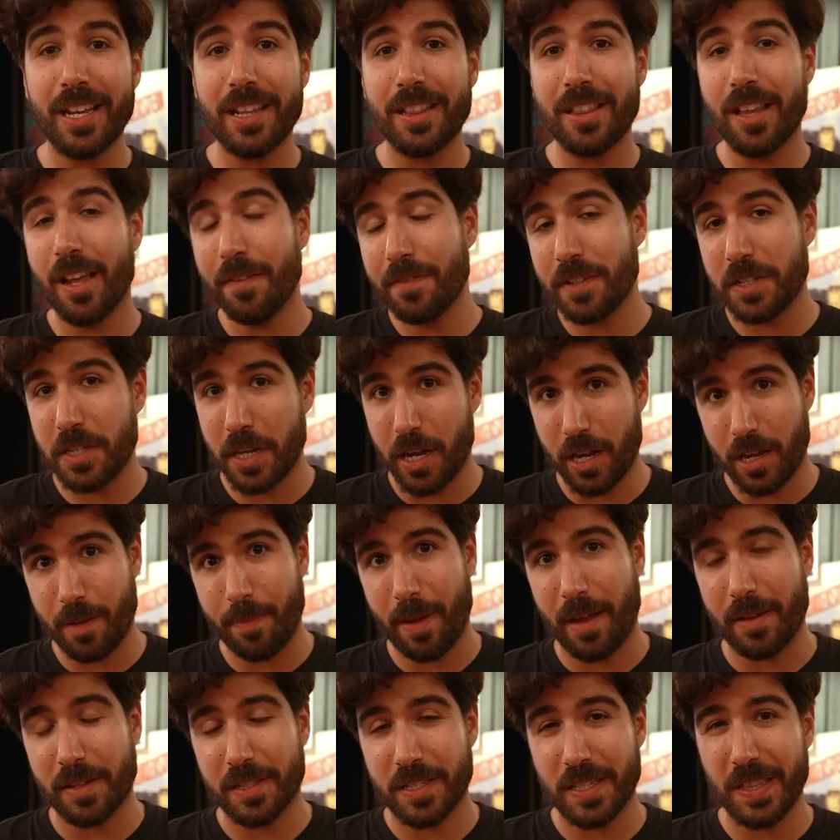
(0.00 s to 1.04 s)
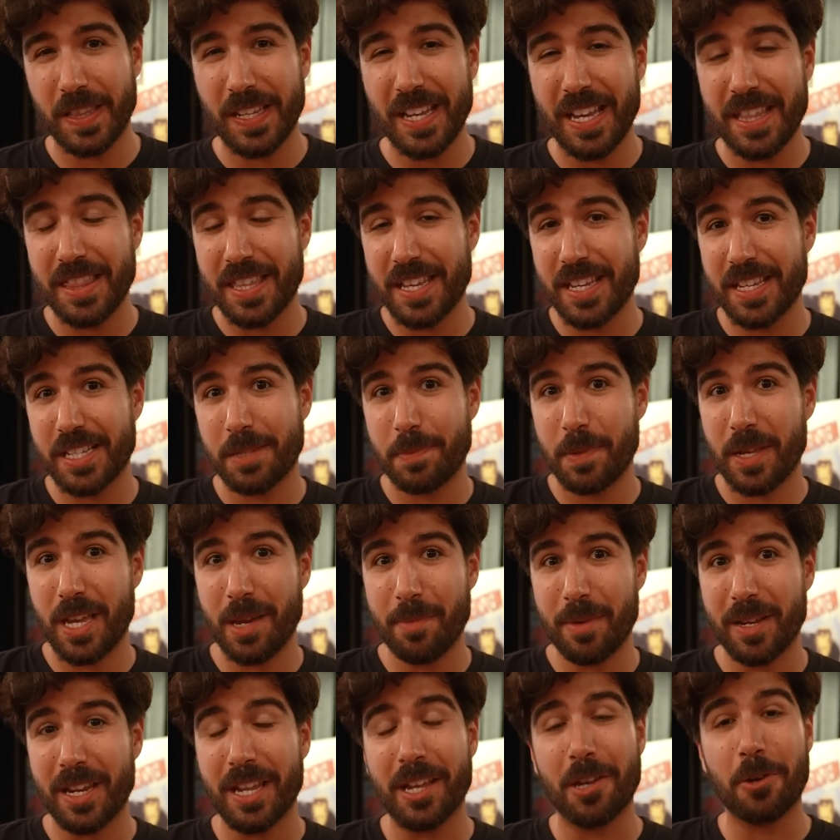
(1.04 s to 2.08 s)
I'd love to talk about, and something I think is
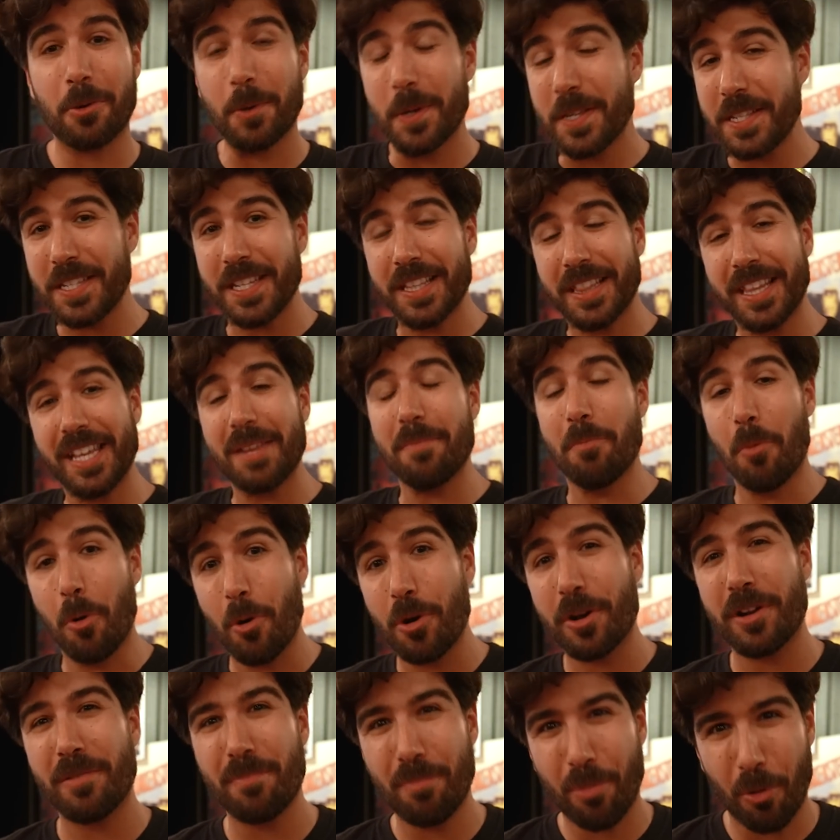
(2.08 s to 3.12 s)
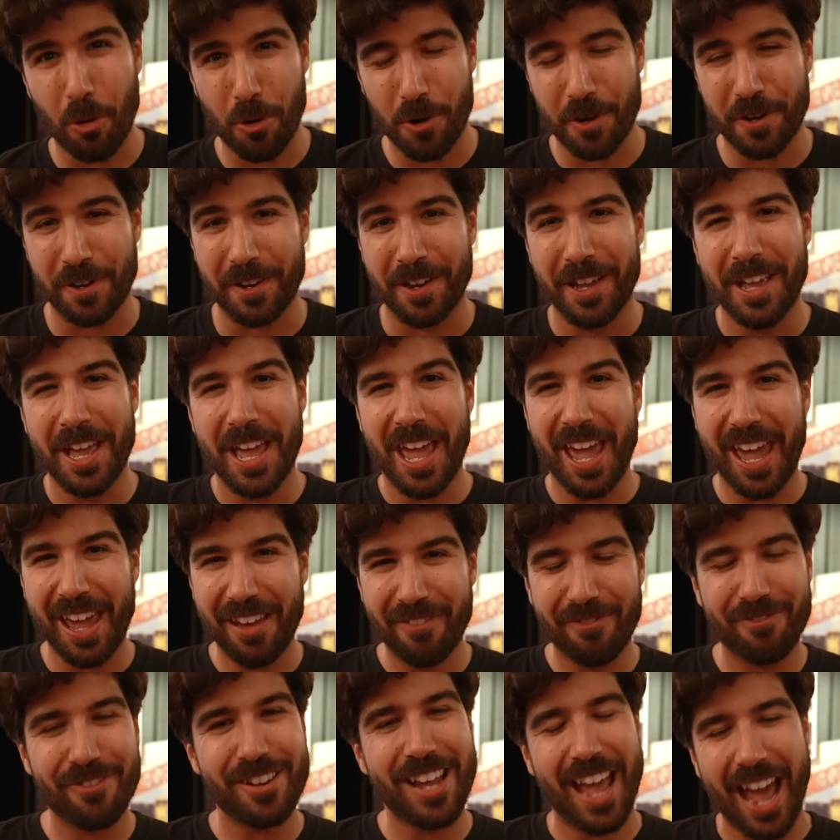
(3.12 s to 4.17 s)
becoming increasingly more important
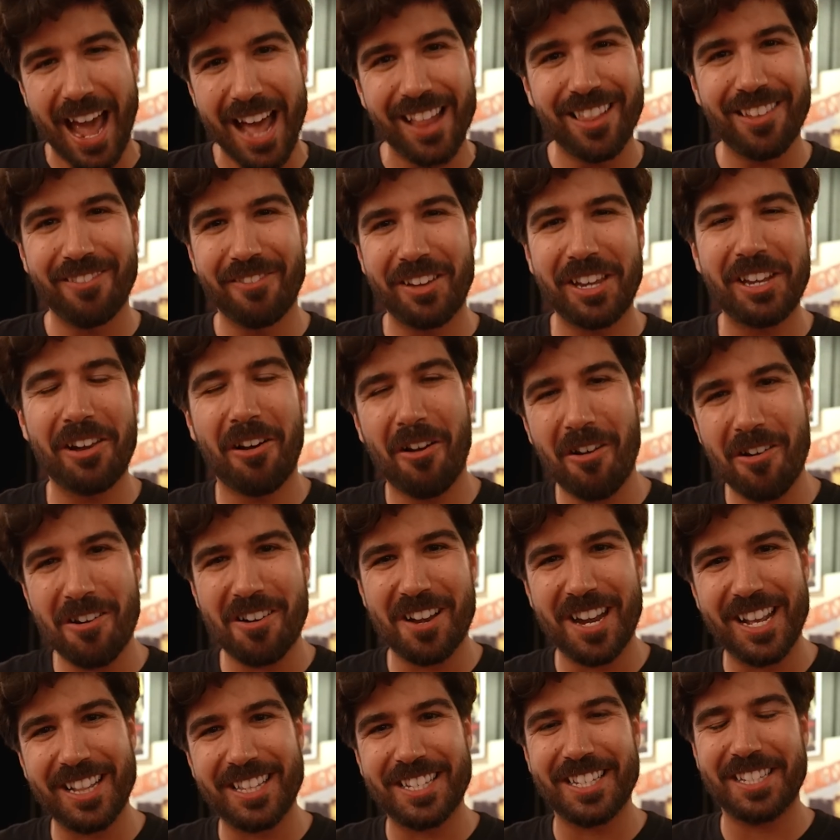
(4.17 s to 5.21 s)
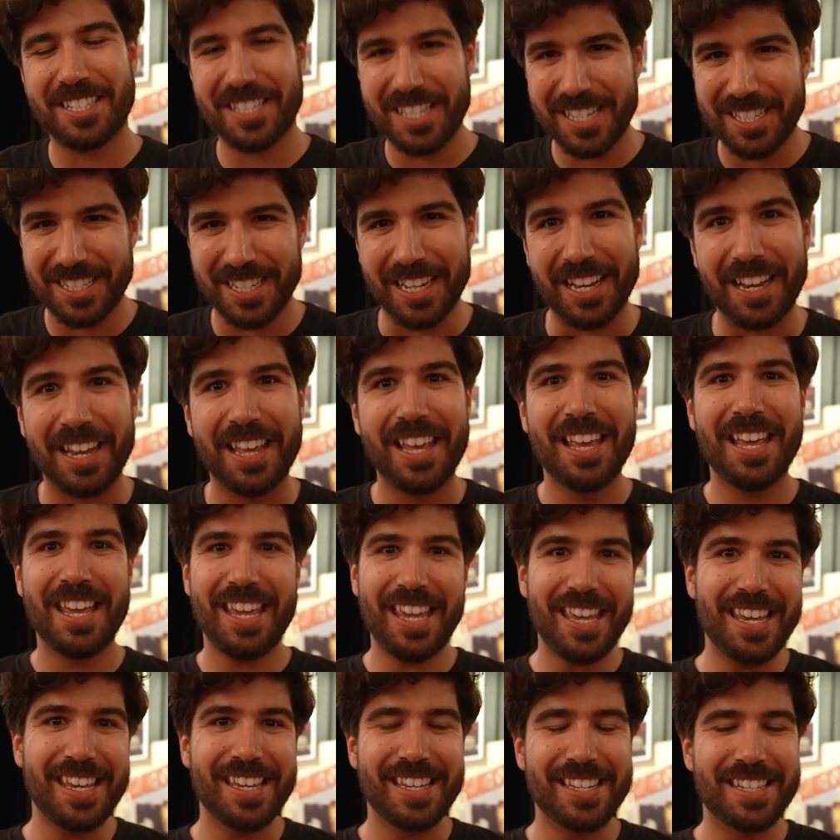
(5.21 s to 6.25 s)
every Halloween Horror Nights season,
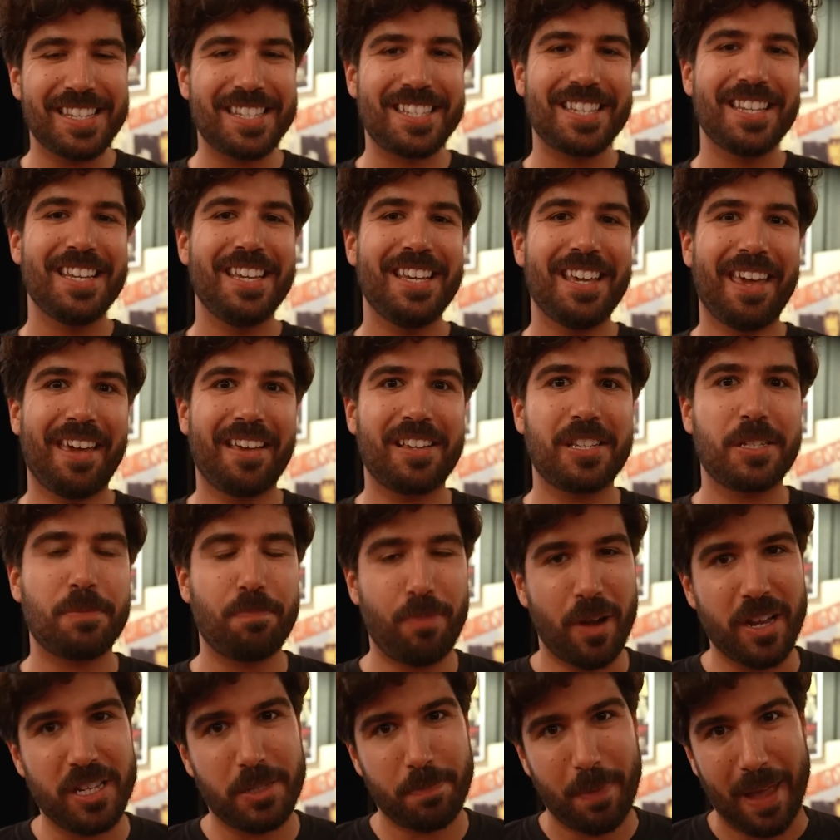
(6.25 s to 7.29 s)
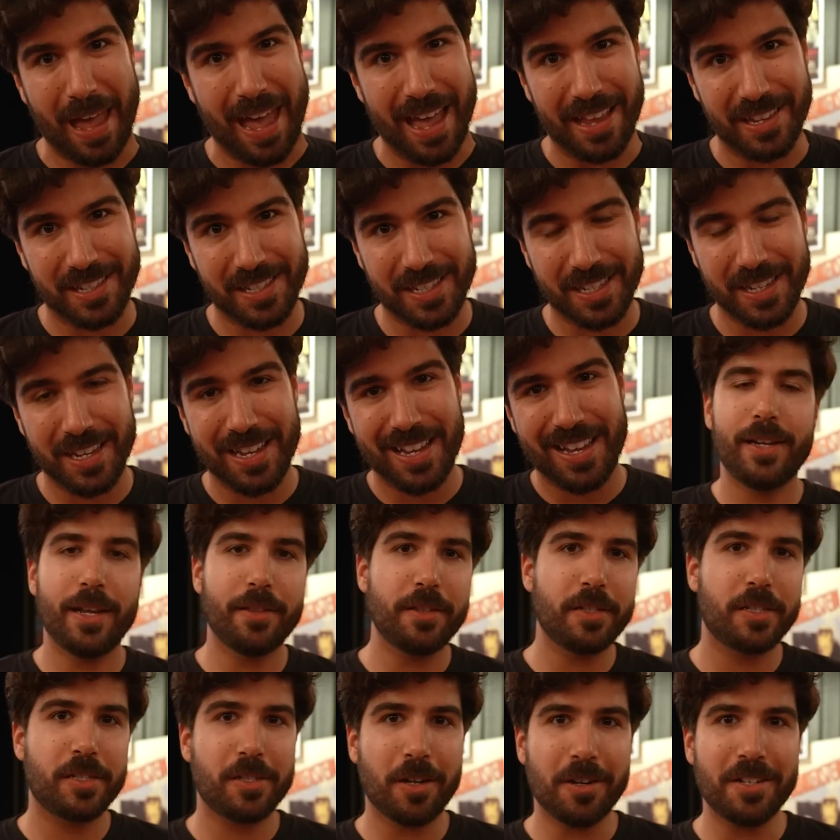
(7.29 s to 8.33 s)
is Express Pass. Now
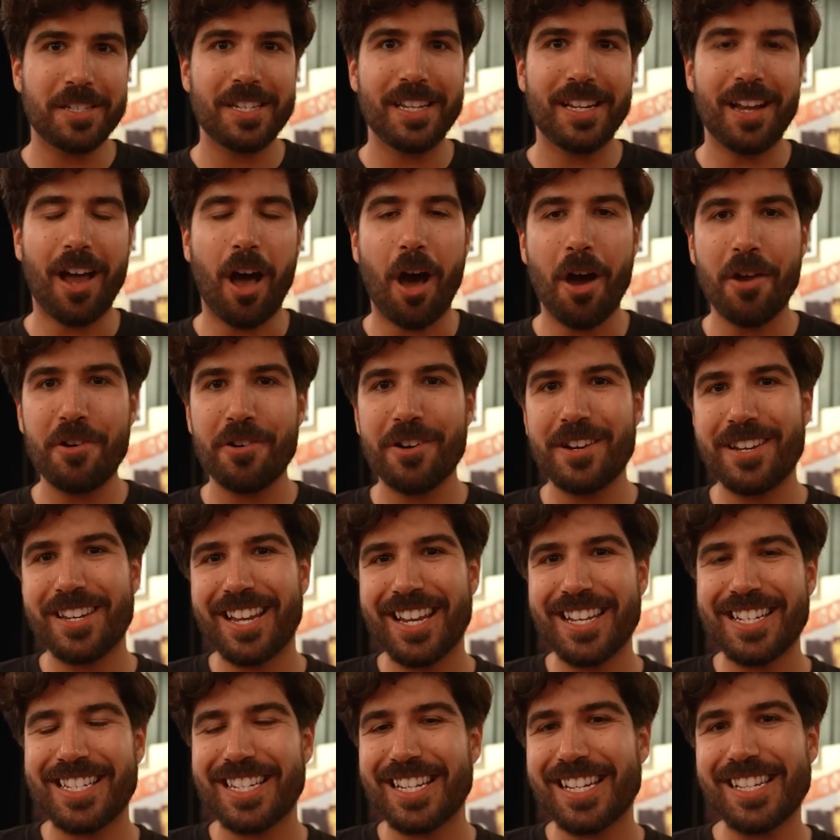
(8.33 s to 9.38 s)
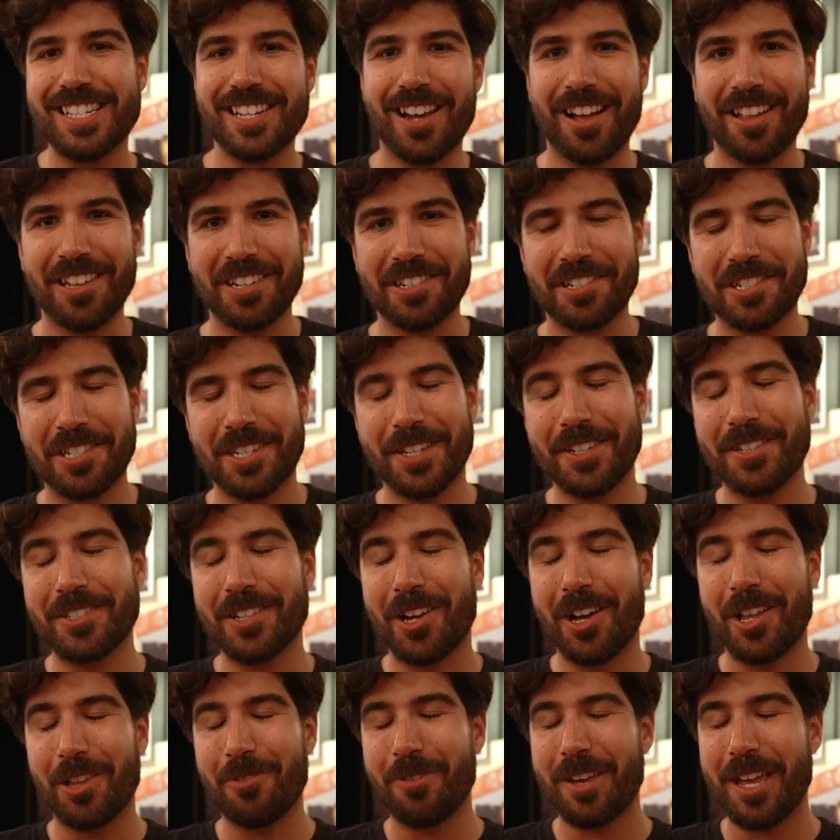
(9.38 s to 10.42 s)
this starts at $119, goes
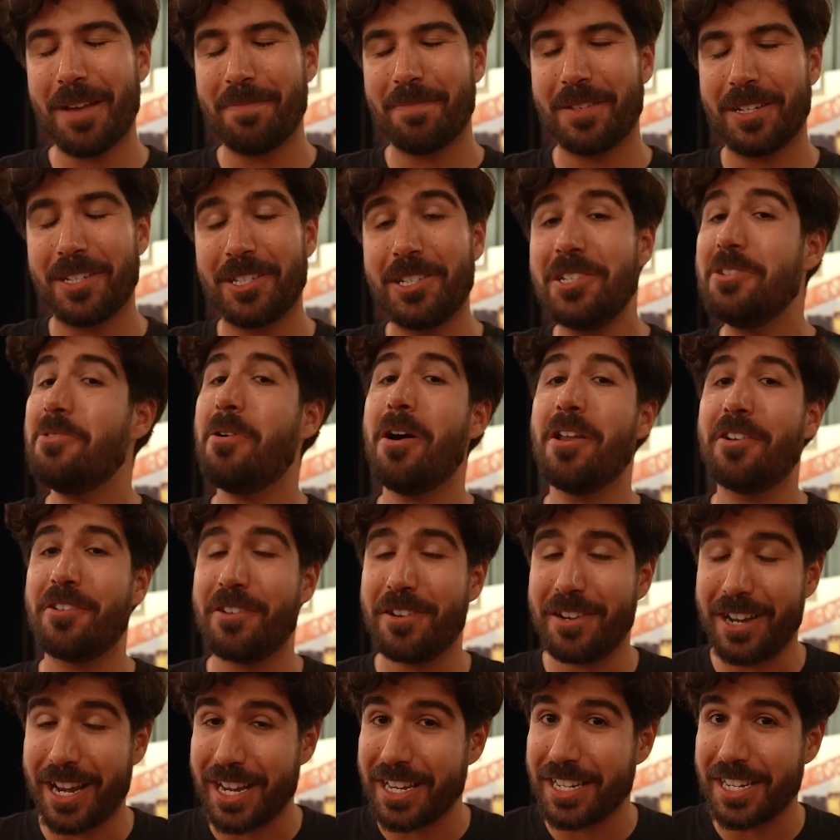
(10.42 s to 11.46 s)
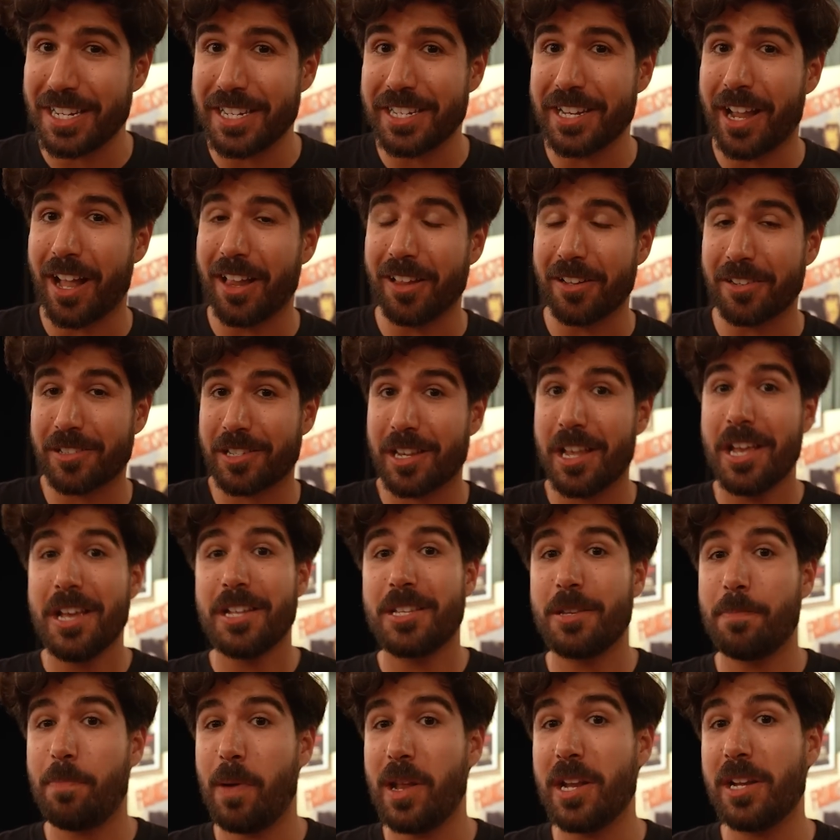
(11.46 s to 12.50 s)
all the way up to $219,
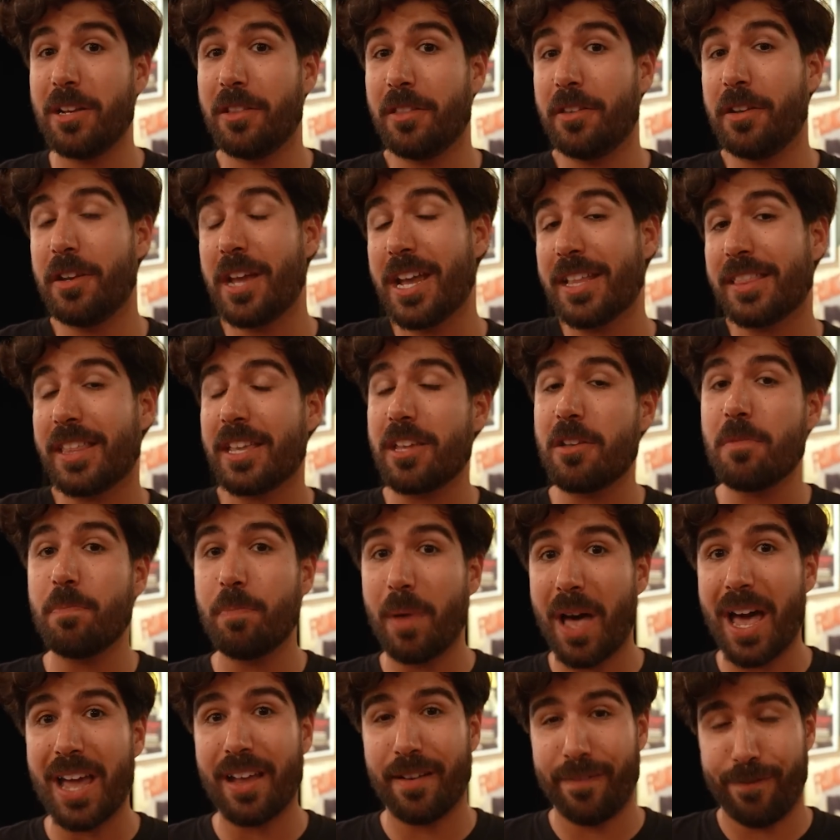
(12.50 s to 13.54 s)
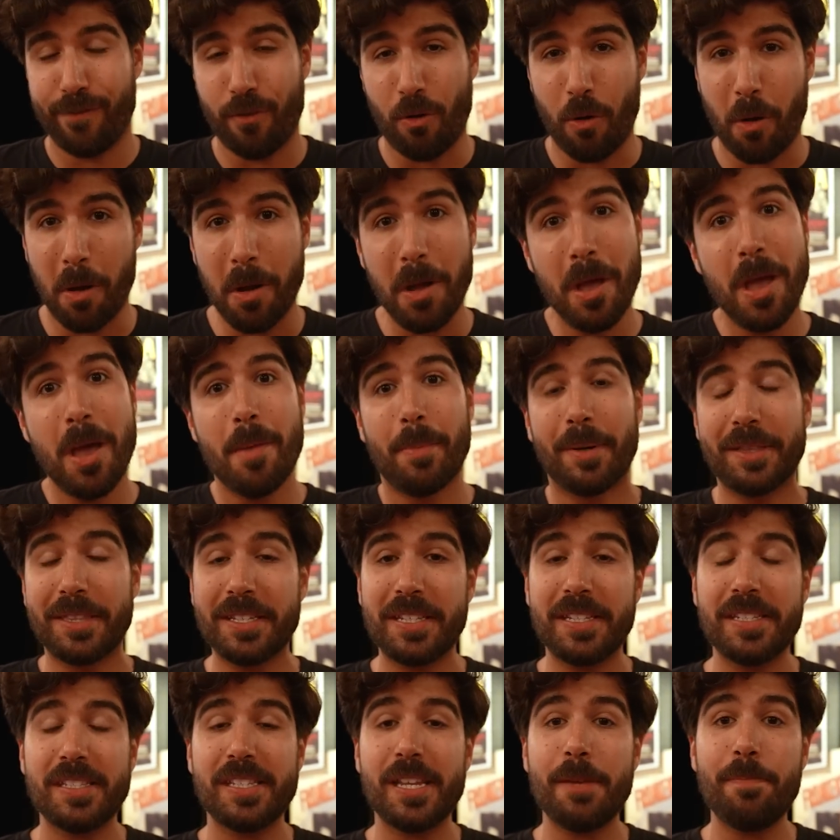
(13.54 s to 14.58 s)
depending on the night that you buy it for. But
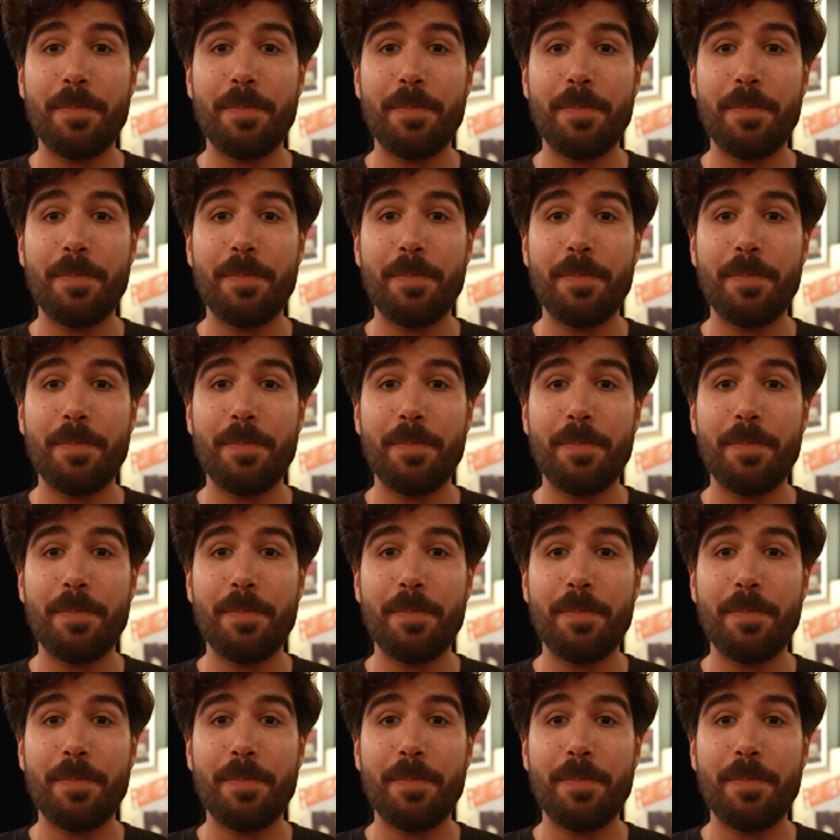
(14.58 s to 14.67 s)
this is a